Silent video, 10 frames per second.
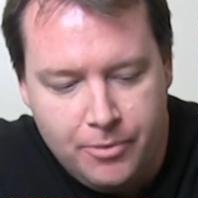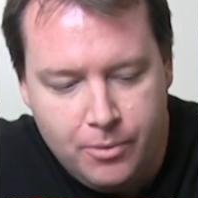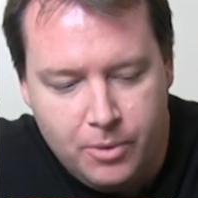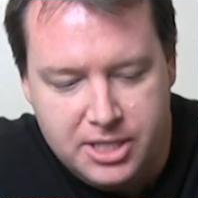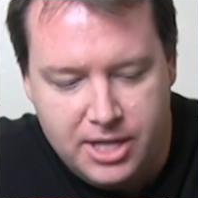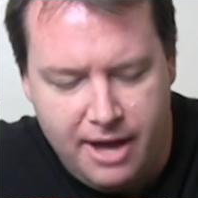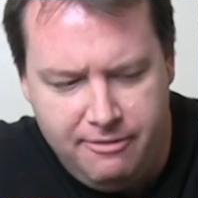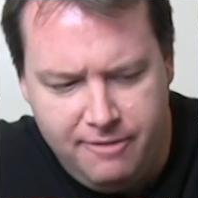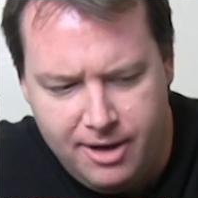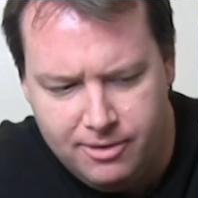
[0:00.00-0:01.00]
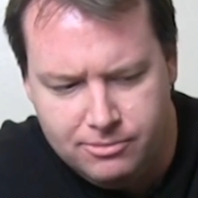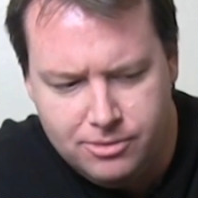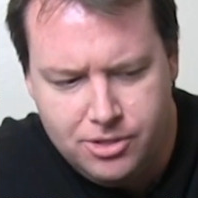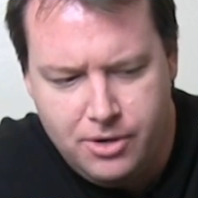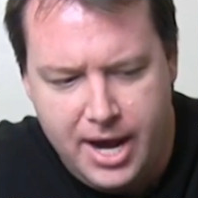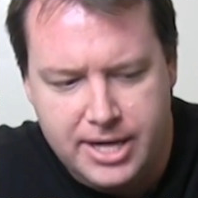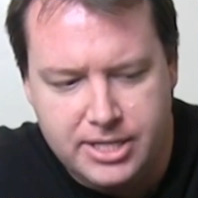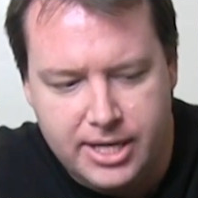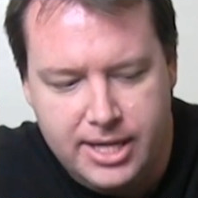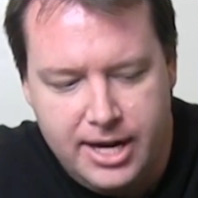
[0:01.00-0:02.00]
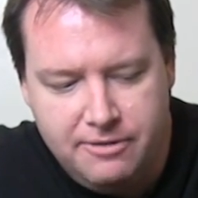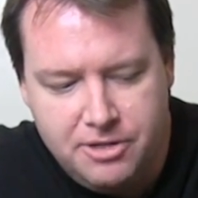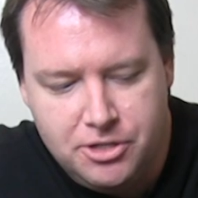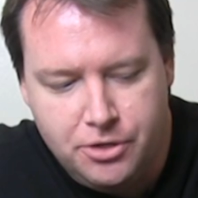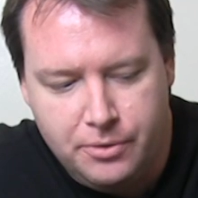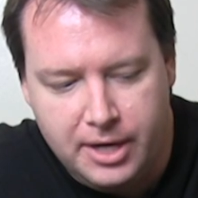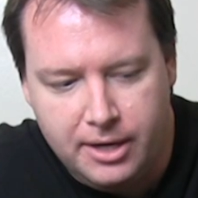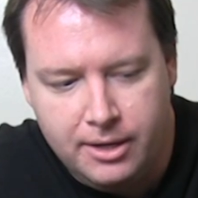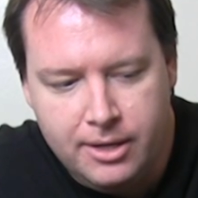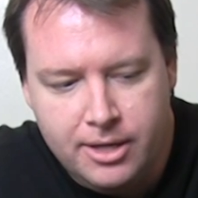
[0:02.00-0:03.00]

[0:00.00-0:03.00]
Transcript: which I found strange. And then after doing